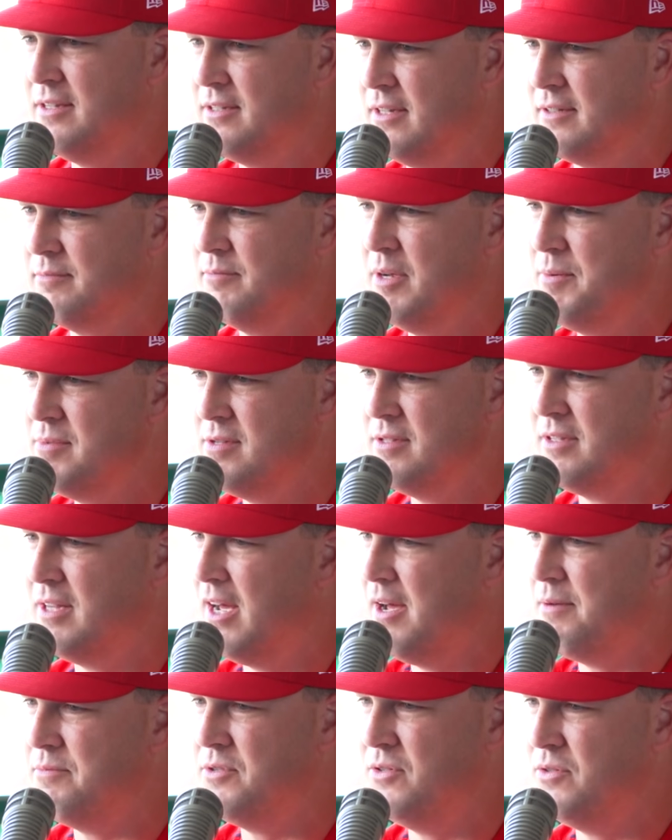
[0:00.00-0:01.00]
He's like, remember the
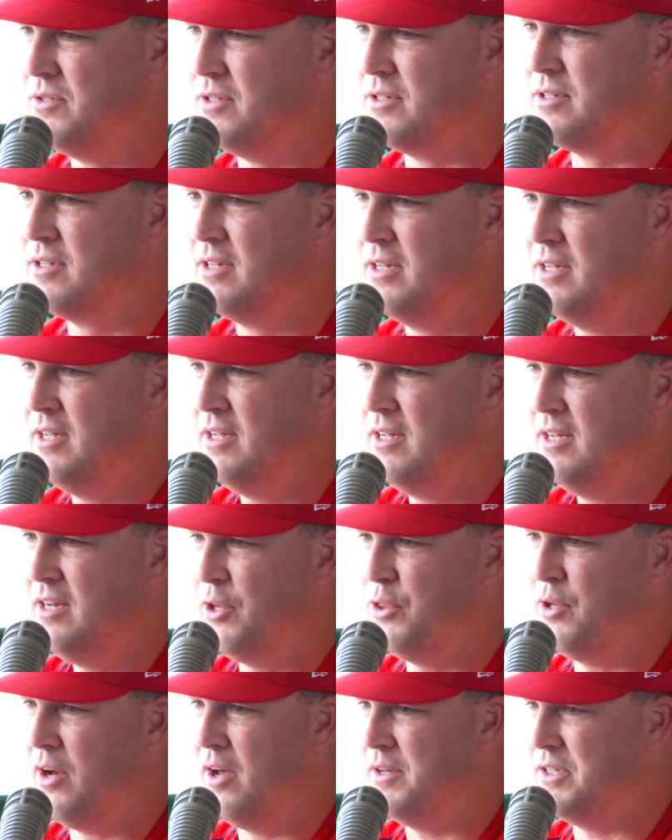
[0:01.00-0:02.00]
times you
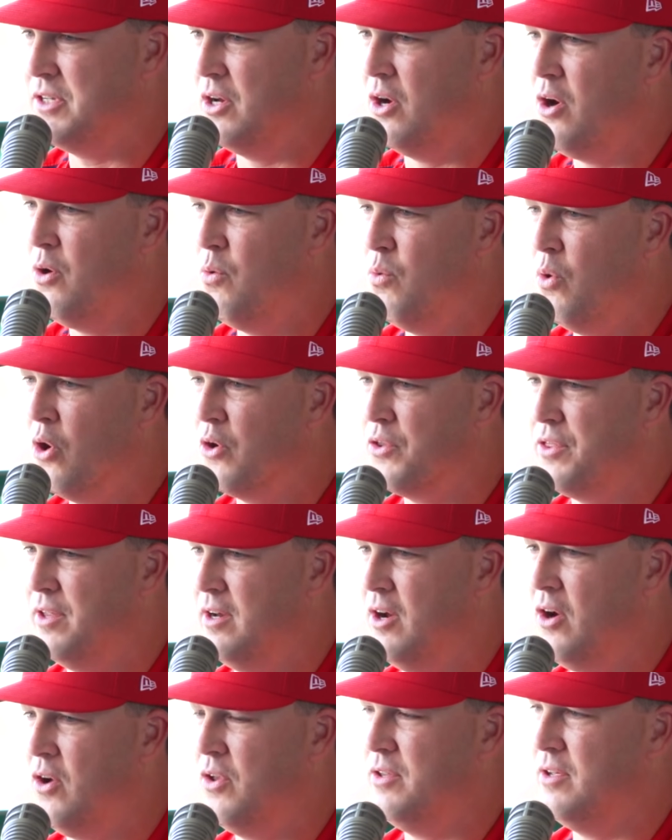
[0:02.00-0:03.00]
thought, is it all worth
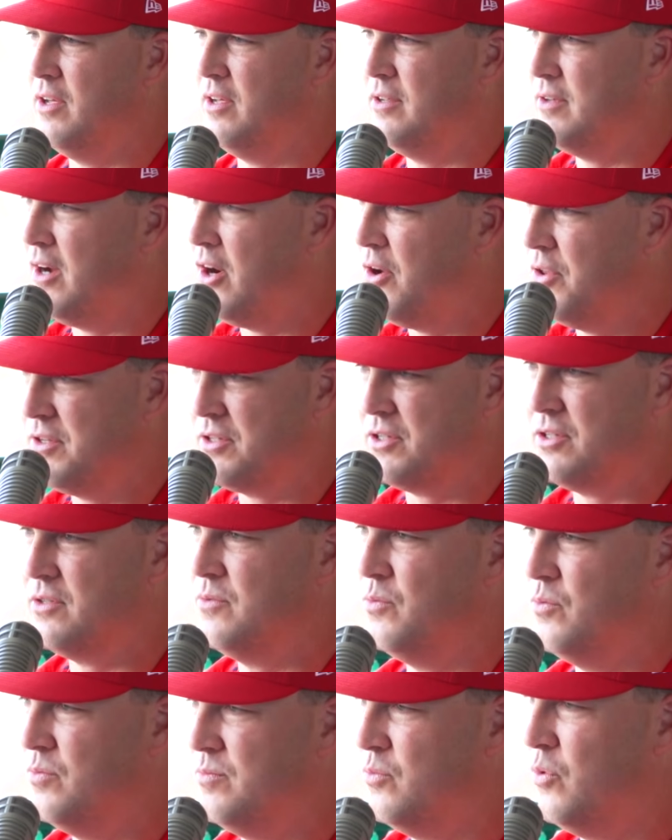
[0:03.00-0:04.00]
it? All the
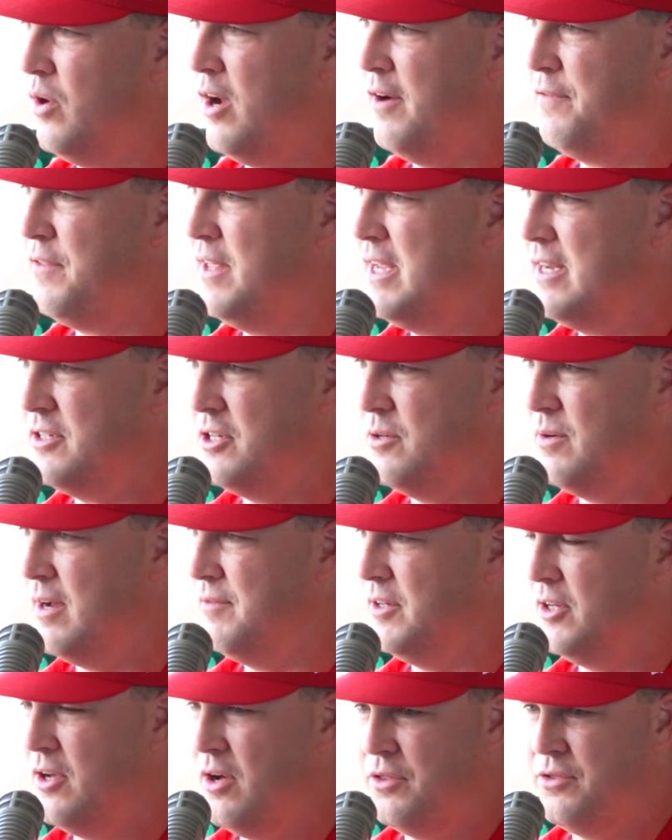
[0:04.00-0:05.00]
rough things you were
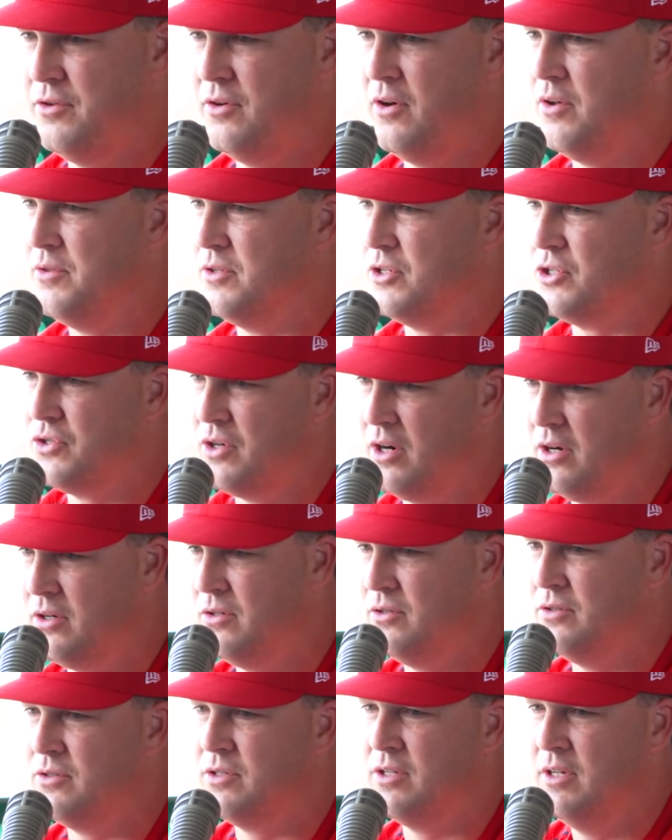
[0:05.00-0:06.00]
having to go through, all the
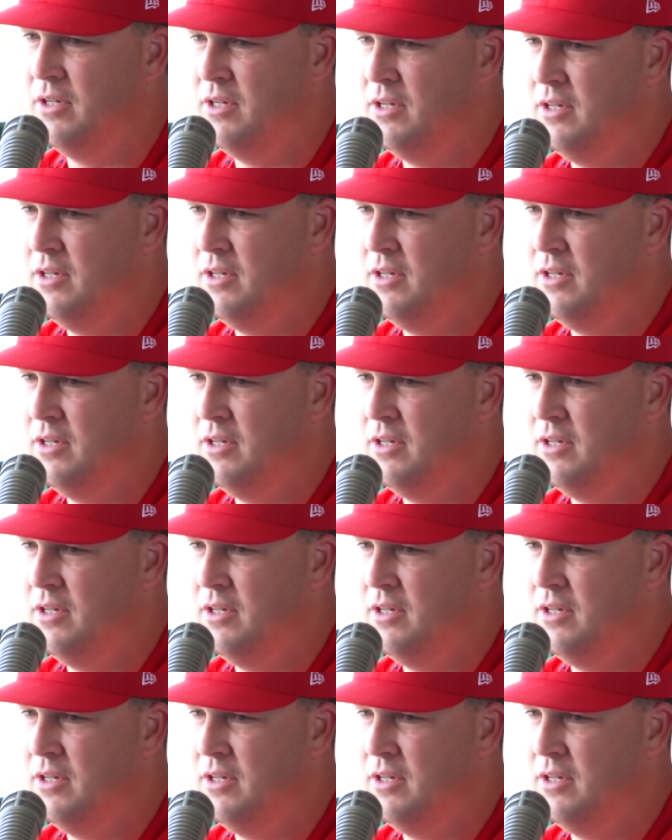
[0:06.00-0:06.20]
struggles.